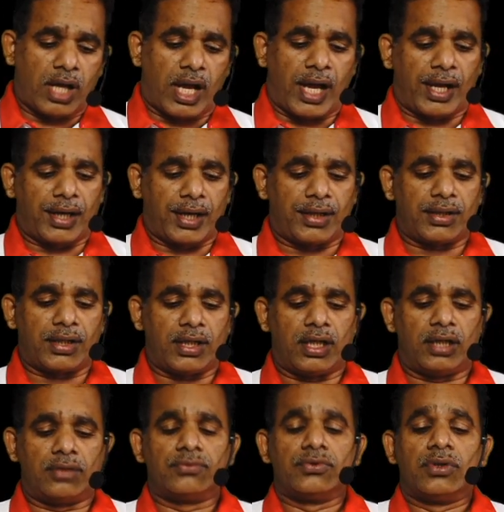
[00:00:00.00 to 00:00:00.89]
And
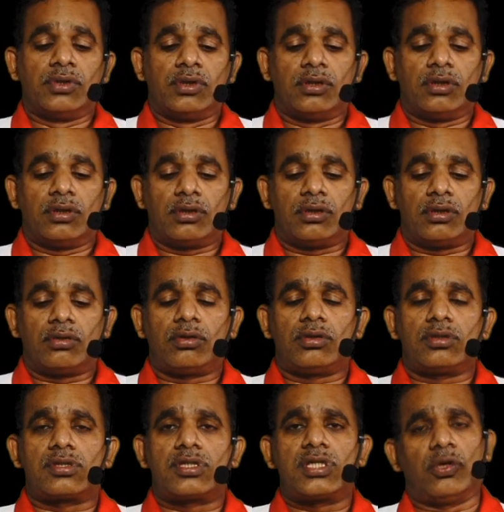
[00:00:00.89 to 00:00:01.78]

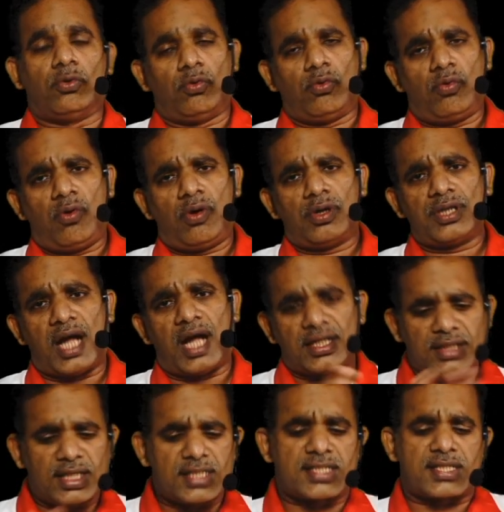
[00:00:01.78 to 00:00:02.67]
see, on the
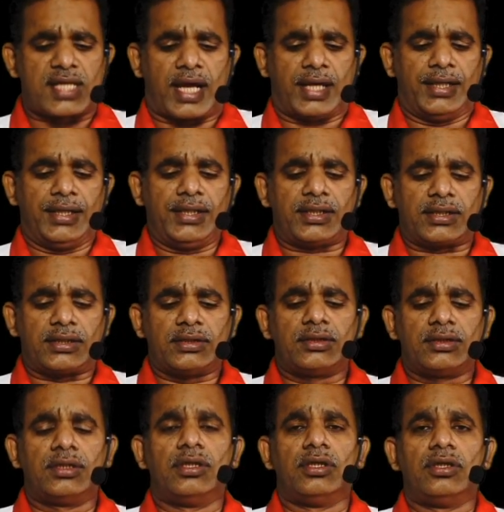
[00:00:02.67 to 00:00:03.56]
other side,
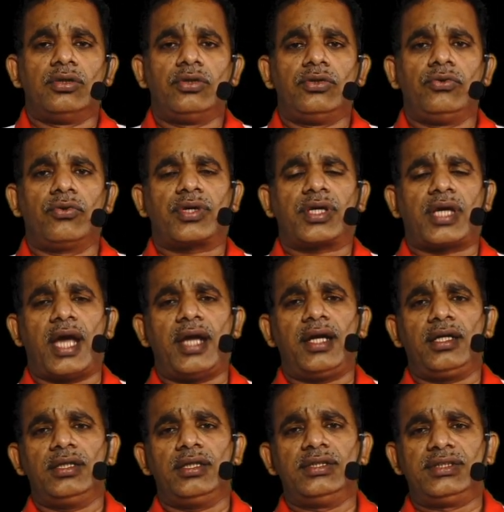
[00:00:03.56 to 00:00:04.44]
you
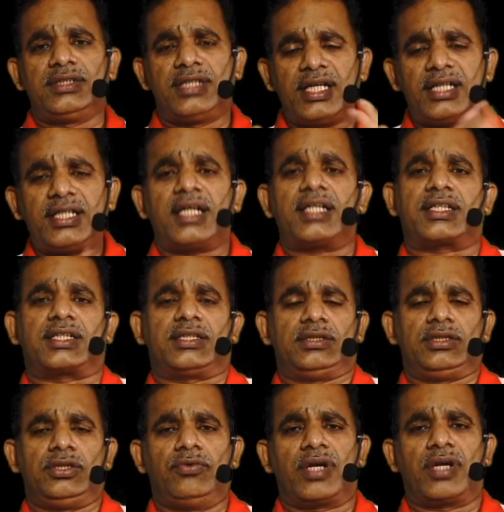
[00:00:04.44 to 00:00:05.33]
can
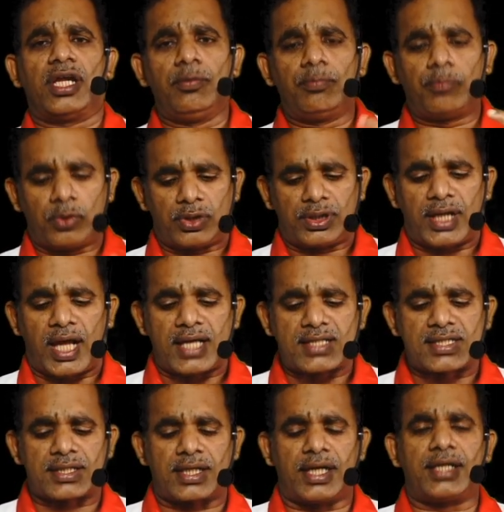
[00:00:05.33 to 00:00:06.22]
detect your input
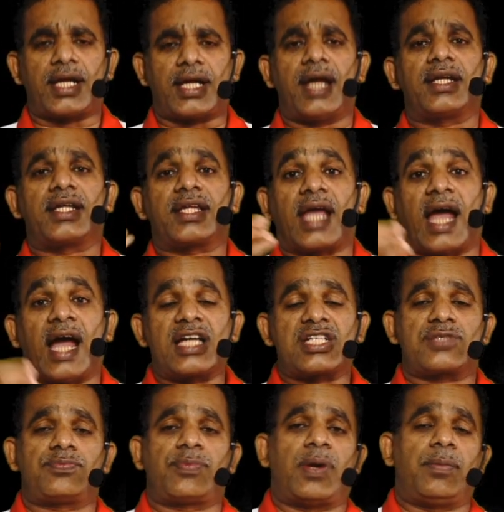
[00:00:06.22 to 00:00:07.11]
tax credit and
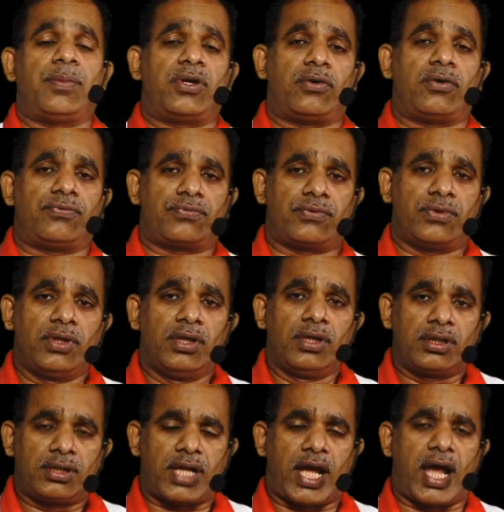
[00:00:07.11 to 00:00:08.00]
cash payment of
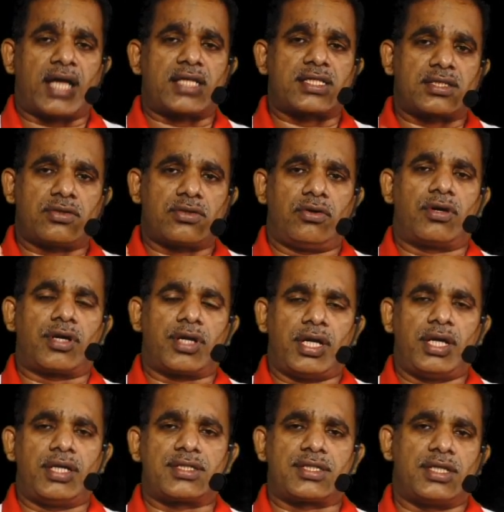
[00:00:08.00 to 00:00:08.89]
tax or
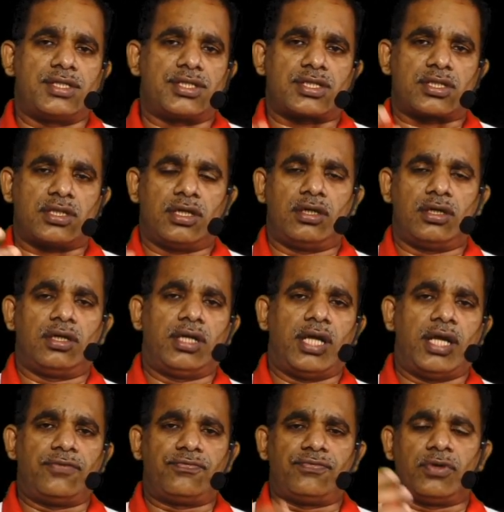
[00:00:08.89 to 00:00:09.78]
any such
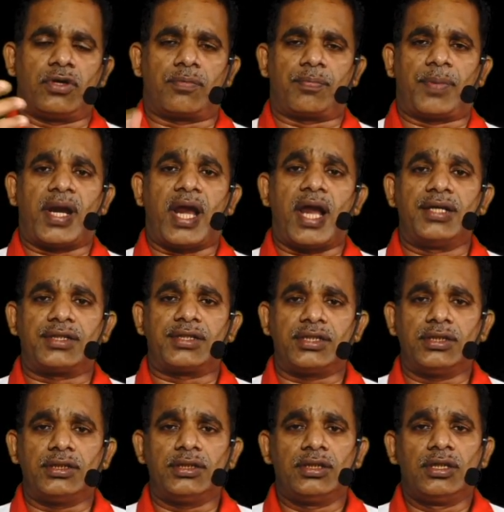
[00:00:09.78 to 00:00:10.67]
late fee or
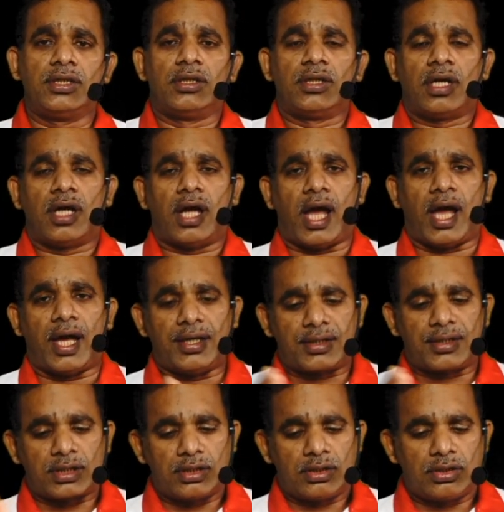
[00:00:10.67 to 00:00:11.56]
penalty.
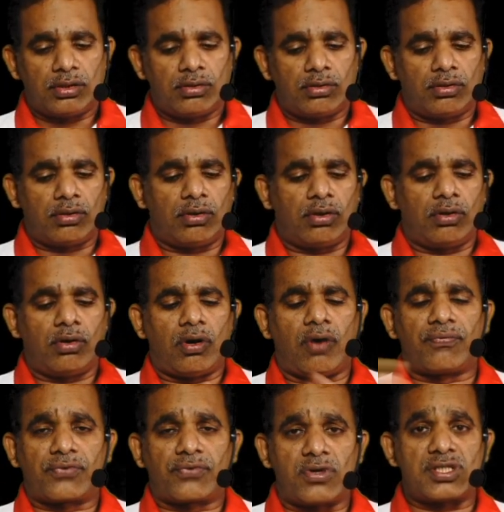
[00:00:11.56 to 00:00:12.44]
And
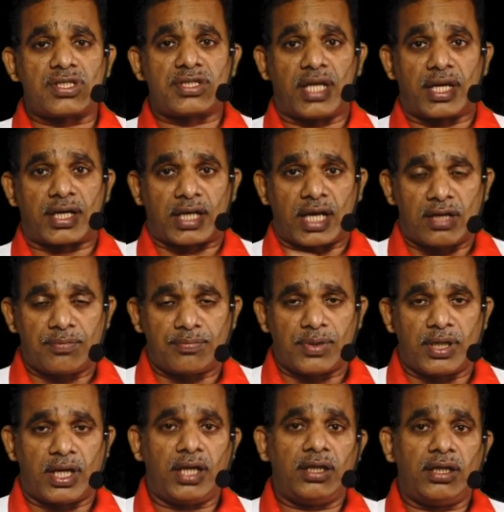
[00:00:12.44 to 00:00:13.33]
of course there can
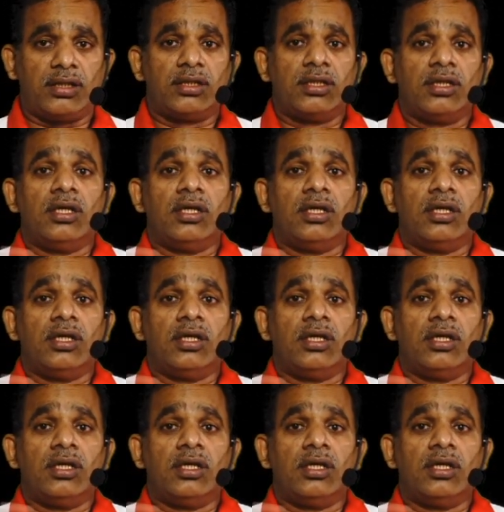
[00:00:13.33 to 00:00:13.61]
be a